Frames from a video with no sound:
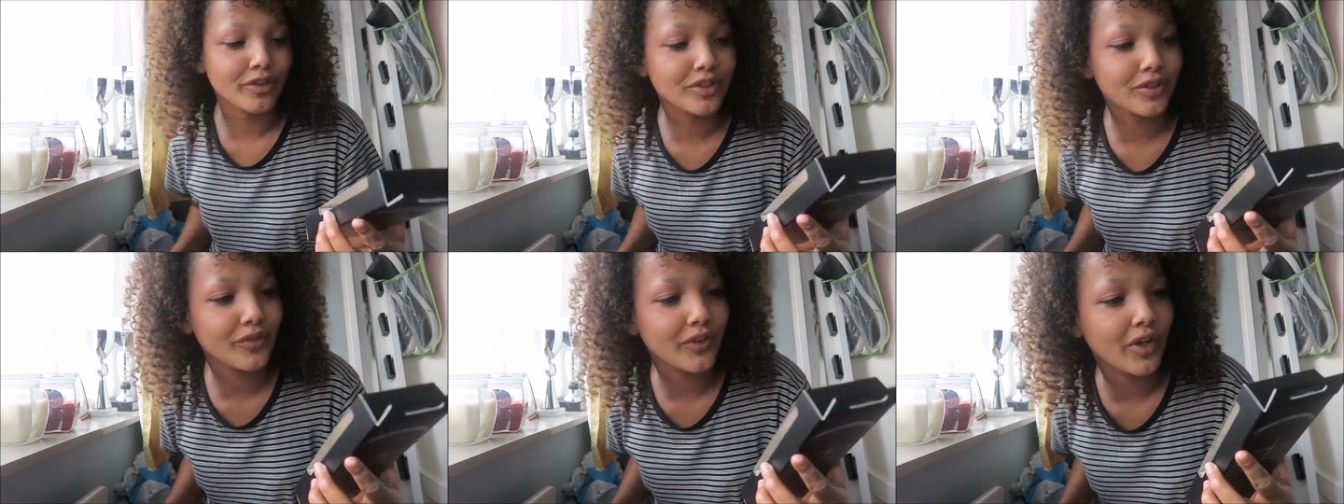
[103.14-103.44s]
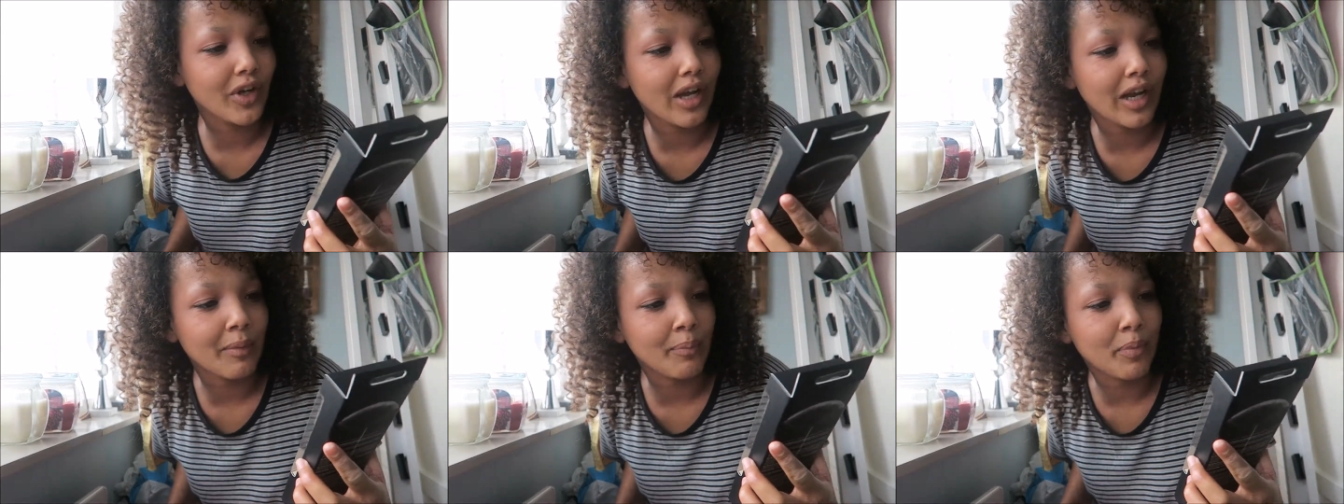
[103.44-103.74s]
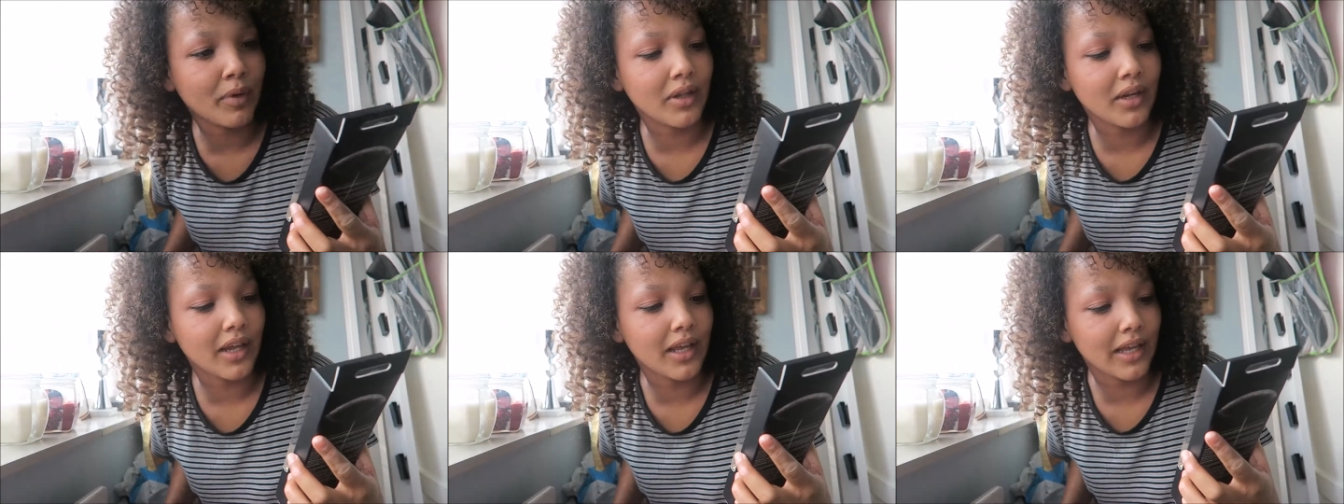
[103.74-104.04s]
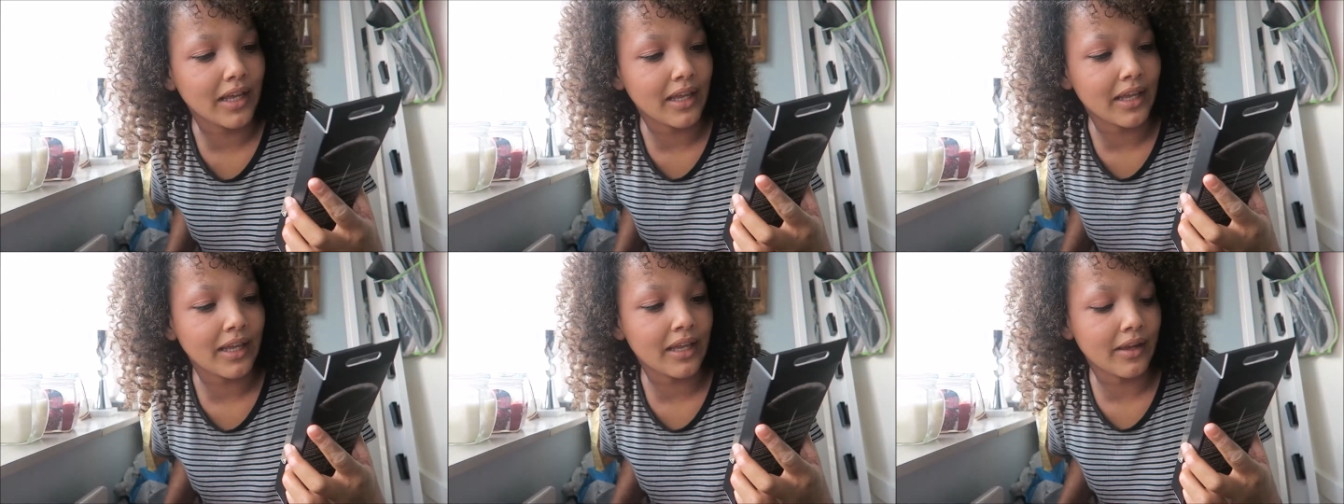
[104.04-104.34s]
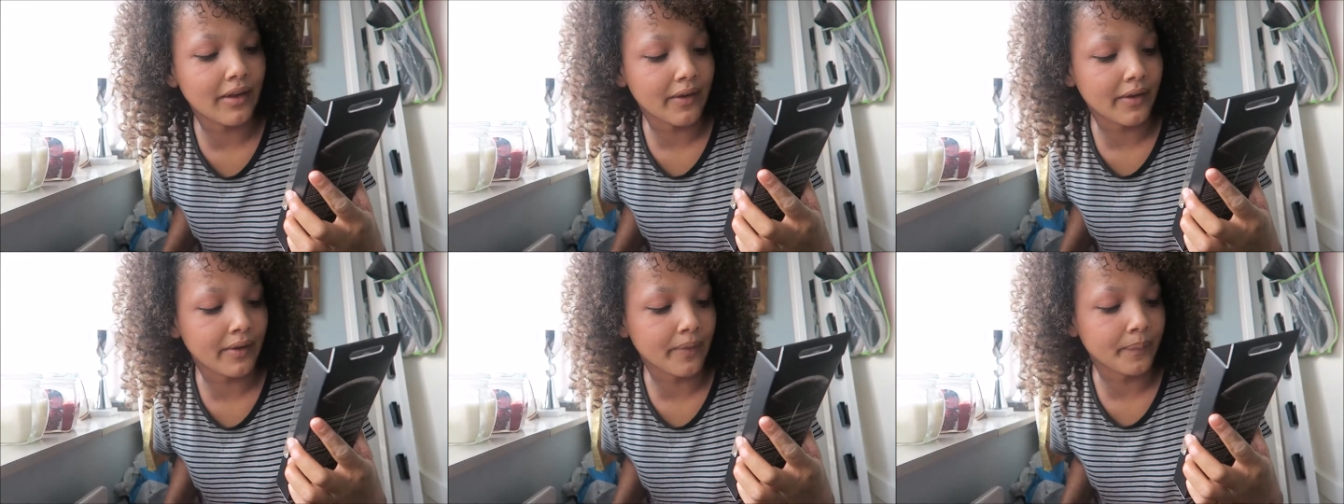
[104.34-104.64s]
First of all, I bought
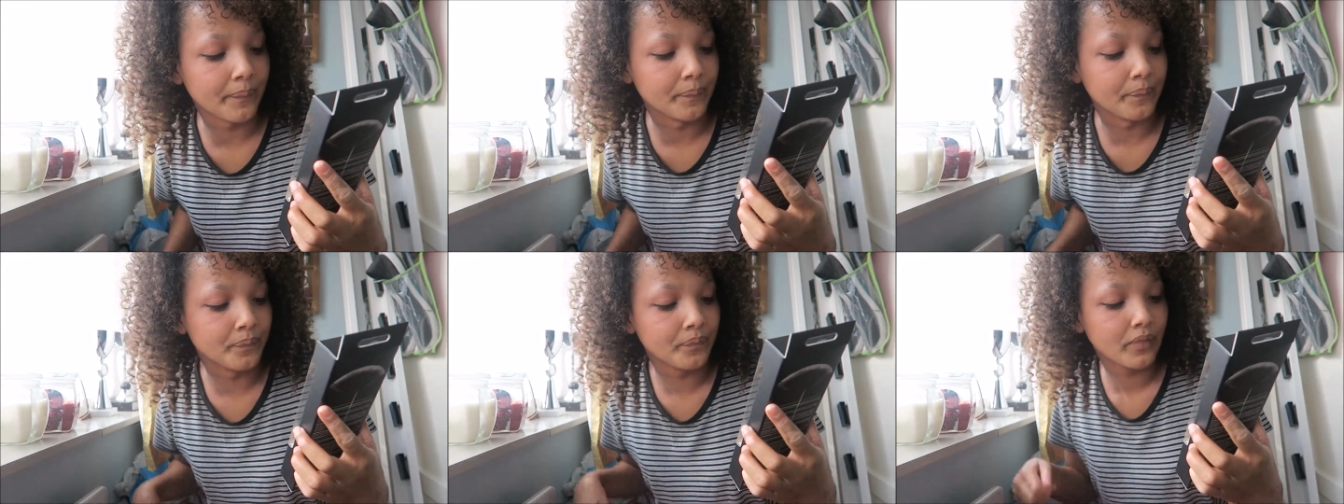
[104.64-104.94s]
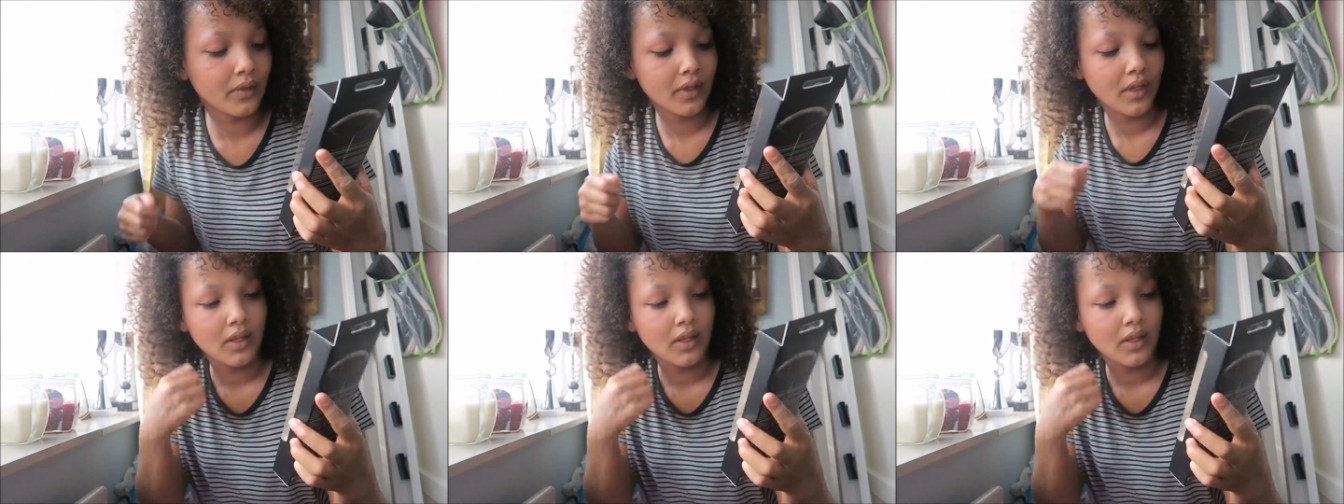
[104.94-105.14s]
a, um,